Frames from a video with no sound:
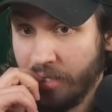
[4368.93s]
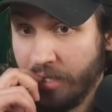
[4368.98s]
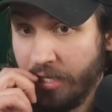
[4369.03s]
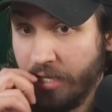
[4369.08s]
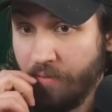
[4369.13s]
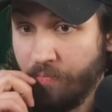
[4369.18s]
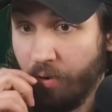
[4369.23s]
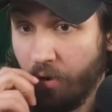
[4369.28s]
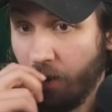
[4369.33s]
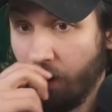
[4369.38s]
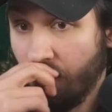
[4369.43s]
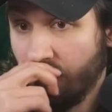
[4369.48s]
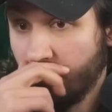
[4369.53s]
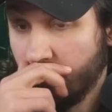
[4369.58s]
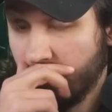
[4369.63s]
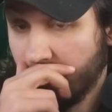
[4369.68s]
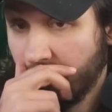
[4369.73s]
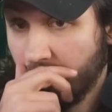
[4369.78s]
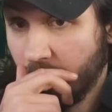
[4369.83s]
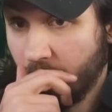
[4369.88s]

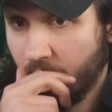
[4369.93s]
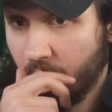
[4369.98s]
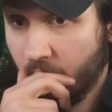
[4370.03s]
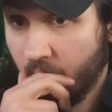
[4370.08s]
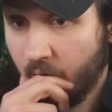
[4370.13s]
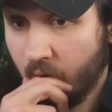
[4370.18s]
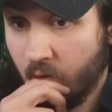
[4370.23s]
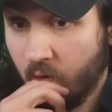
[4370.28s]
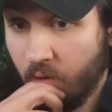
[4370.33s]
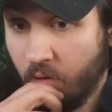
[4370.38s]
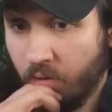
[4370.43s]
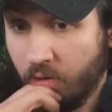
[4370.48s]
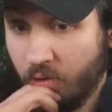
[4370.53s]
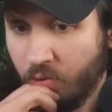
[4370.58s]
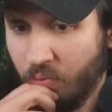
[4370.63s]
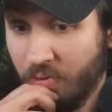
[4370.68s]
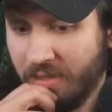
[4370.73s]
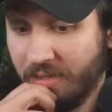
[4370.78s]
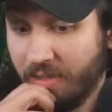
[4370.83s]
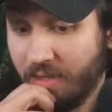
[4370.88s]
E-Barbs.
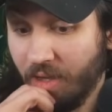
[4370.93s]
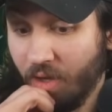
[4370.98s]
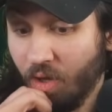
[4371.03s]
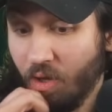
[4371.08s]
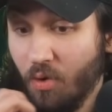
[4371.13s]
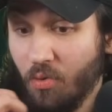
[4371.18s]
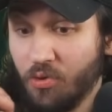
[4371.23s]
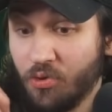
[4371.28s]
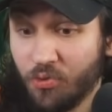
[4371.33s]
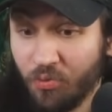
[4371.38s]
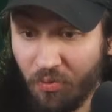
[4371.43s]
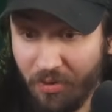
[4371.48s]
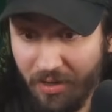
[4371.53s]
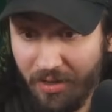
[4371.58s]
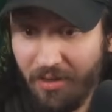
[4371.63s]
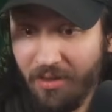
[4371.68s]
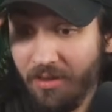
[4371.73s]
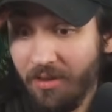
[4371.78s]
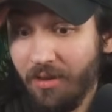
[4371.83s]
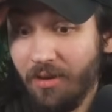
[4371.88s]
Do we still go
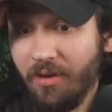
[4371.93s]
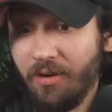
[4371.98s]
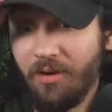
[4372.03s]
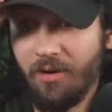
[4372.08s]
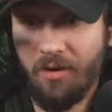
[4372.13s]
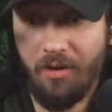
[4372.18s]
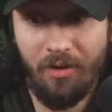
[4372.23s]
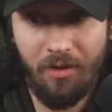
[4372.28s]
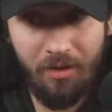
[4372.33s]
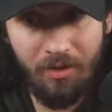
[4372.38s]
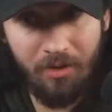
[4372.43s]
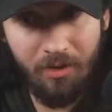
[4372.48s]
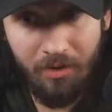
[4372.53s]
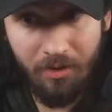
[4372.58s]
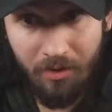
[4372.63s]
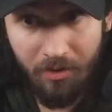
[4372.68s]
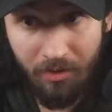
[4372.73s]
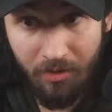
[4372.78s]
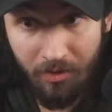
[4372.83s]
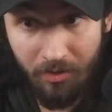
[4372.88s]
Drill?
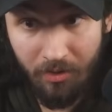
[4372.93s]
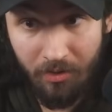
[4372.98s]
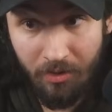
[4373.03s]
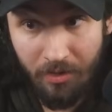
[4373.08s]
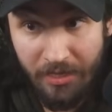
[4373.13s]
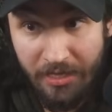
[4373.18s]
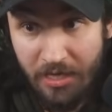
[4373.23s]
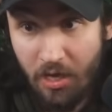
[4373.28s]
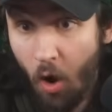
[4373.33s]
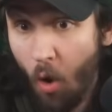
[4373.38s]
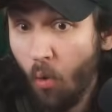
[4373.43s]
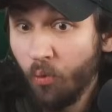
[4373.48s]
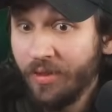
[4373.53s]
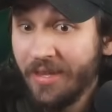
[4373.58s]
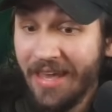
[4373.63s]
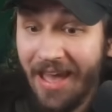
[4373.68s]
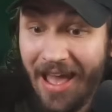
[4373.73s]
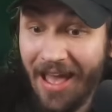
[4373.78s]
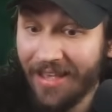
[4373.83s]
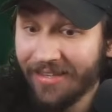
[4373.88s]
He
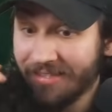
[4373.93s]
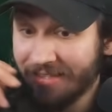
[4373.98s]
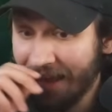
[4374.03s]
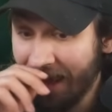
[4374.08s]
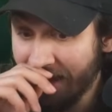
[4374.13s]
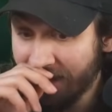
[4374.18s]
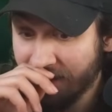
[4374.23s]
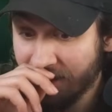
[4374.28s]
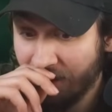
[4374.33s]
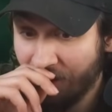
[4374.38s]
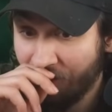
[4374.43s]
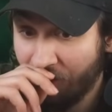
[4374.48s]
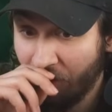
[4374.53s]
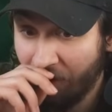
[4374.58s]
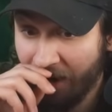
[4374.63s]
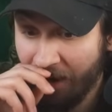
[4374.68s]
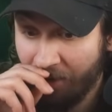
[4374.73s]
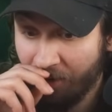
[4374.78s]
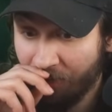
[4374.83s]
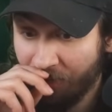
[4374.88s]
only has Tesla
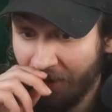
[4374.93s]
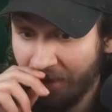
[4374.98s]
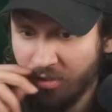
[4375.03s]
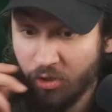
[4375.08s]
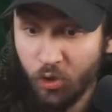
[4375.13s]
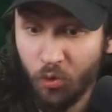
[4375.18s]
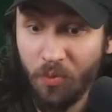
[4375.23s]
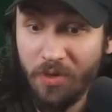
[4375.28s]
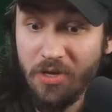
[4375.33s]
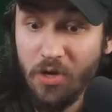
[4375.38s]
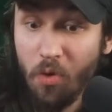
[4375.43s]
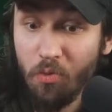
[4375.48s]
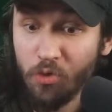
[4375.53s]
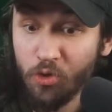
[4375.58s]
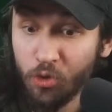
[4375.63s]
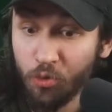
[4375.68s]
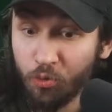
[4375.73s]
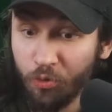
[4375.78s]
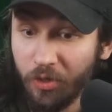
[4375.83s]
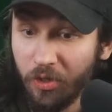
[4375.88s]
for air defense. Do we go
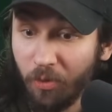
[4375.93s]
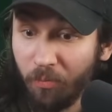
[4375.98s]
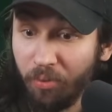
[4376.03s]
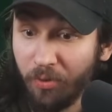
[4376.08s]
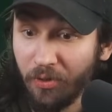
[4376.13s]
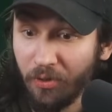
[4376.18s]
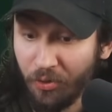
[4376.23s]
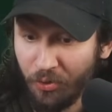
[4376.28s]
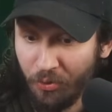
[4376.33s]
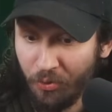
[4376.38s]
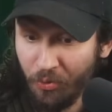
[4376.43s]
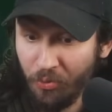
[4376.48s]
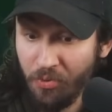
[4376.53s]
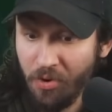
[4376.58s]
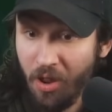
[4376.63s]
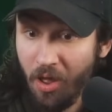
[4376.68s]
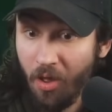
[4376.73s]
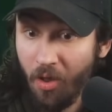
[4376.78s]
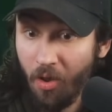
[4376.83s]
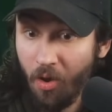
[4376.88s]
Drill
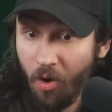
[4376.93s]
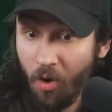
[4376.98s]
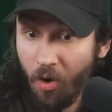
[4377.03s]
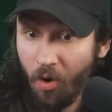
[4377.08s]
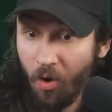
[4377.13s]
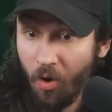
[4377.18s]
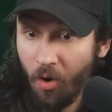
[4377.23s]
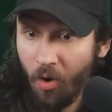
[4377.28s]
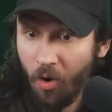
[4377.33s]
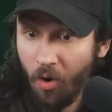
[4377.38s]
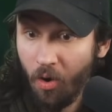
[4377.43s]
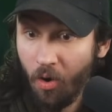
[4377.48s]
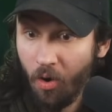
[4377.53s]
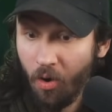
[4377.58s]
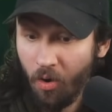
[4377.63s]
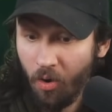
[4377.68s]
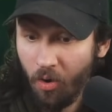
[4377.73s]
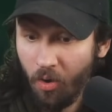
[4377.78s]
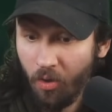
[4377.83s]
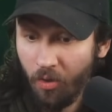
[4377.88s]
Balloon?
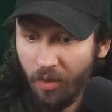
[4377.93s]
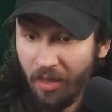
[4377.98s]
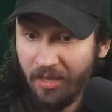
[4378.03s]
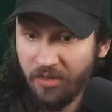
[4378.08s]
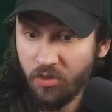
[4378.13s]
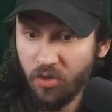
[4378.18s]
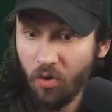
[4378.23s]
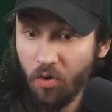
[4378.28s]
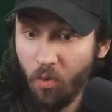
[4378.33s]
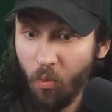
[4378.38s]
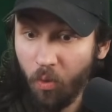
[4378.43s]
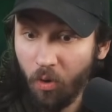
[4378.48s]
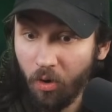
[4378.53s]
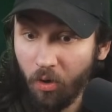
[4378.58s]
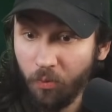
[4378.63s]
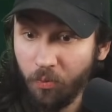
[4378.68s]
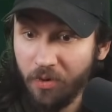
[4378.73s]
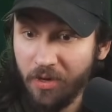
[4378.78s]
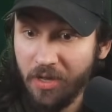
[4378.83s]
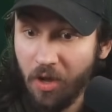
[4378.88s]
Is there a
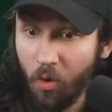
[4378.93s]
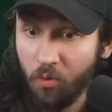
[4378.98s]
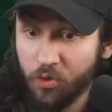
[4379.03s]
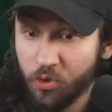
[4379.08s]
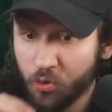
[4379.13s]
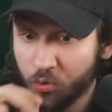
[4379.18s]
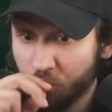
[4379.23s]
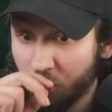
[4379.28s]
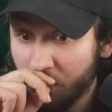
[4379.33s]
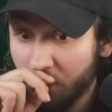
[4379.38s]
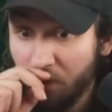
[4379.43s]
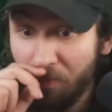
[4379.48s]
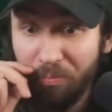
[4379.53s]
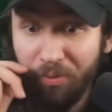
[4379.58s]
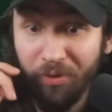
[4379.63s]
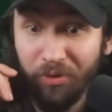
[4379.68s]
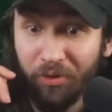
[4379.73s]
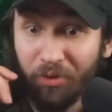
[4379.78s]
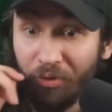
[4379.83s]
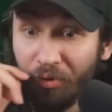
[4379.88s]
world where you go Drill
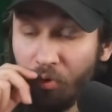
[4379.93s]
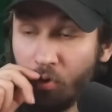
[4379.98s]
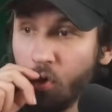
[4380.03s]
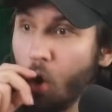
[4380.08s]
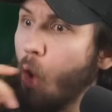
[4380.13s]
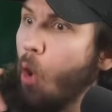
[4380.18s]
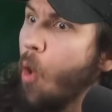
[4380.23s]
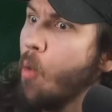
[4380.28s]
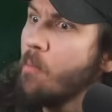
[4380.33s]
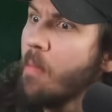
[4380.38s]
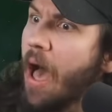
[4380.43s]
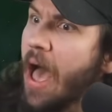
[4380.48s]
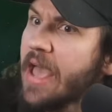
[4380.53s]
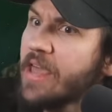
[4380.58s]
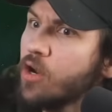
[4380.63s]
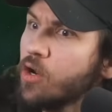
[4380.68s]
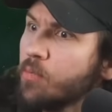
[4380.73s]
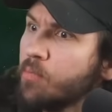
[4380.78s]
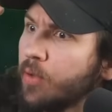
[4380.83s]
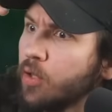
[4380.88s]
Balloon? Oh,
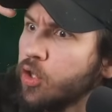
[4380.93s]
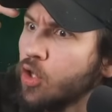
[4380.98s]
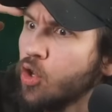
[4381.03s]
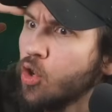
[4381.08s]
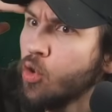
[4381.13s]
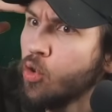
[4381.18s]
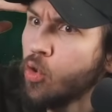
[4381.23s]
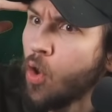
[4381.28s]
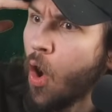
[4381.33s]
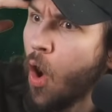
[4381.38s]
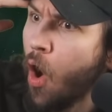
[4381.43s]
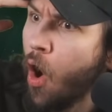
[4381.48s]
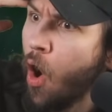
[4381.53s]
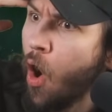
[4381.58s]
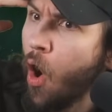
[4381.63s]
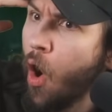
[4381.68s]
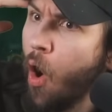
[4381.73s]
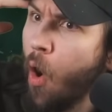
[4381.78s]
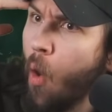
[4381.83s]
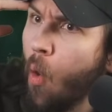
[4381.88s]
Minor Balloon!
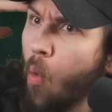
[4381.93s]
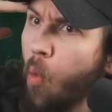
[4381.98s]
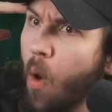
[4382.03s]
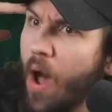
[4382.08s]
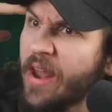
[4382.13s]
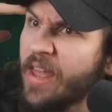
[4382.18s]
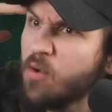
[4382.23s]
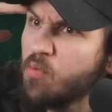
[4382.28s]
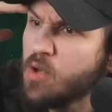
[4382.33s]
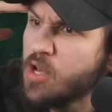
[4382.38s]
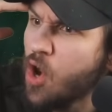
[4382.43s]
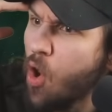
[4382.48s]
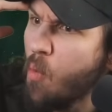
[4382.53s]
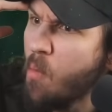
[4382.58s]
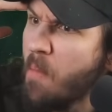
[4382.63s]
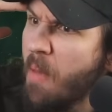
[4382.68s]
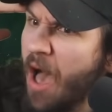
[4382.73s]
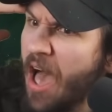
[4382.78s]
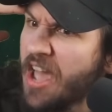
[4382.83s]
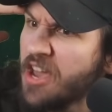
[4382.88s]
Why didn't we go
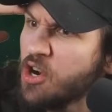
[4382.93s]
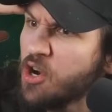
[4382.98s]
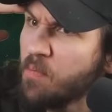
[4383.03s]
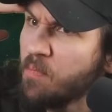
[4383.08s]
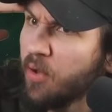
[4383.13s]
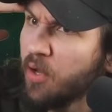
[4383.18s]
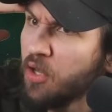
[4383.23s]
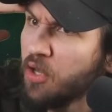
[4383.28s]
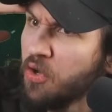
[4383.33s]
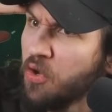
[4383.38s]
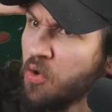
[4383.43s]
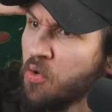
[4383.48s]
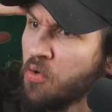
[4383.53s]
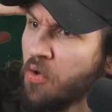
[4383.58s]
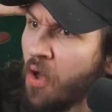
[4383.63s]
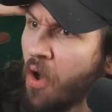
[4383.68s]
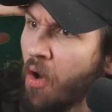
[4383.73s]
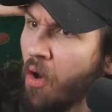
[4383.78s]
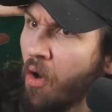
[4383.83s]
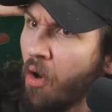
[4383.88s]
Minor
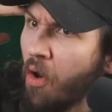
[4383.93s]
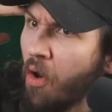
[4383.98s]
Balloon?